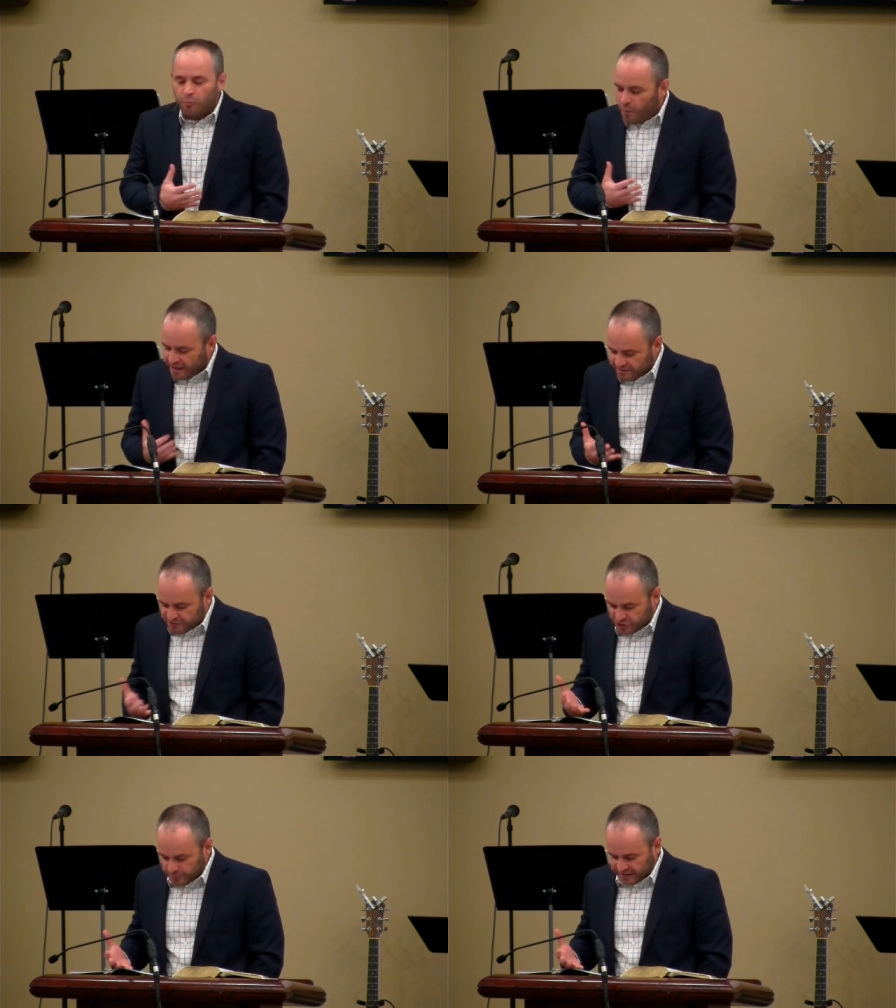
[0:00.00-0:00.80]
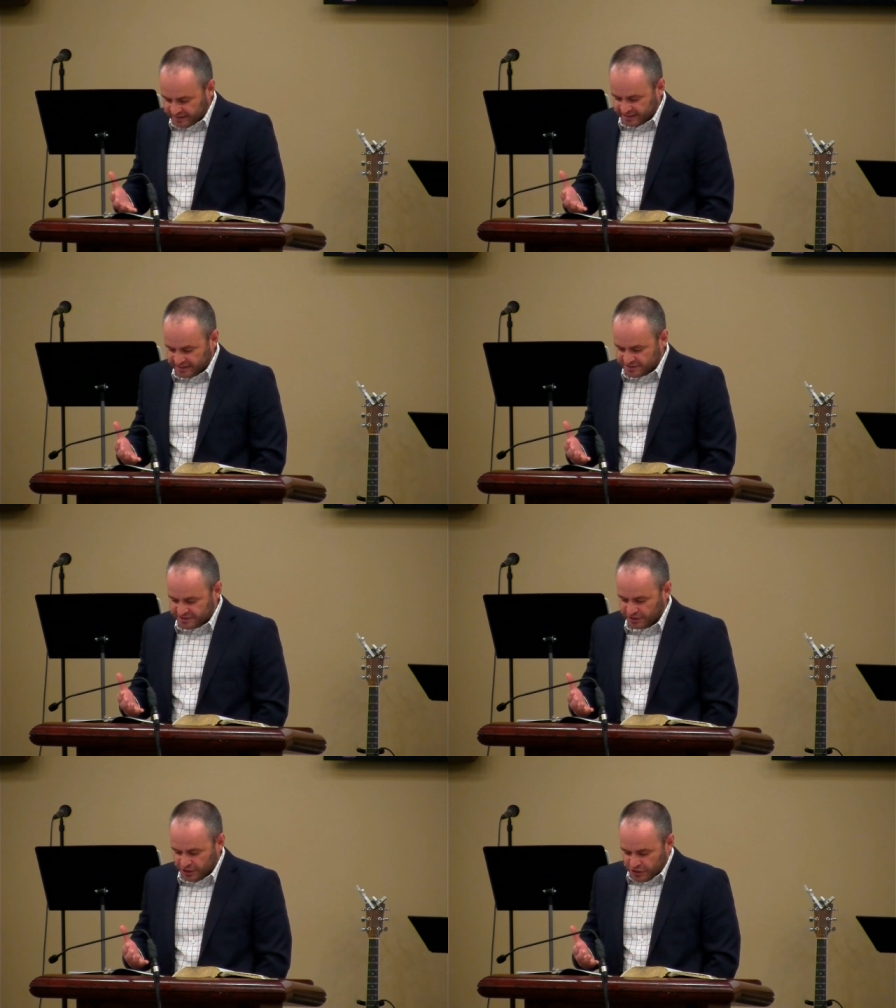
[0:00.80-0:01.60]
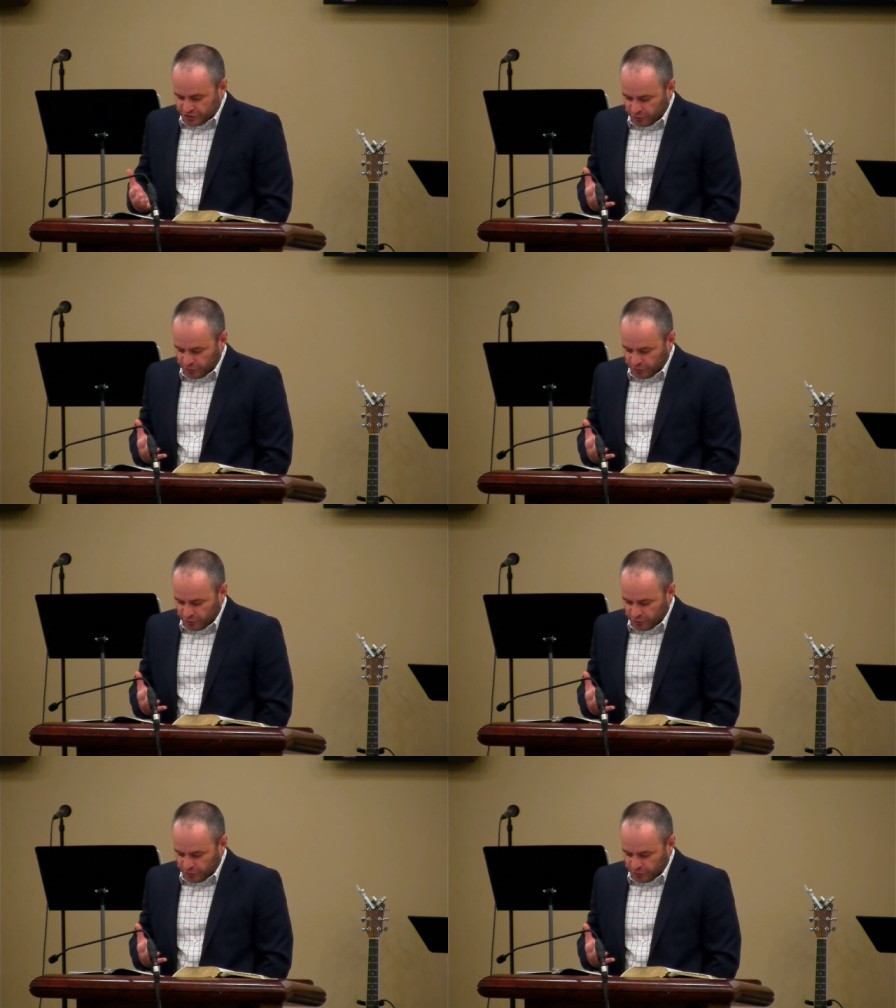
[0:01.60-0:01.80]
some way of doing things.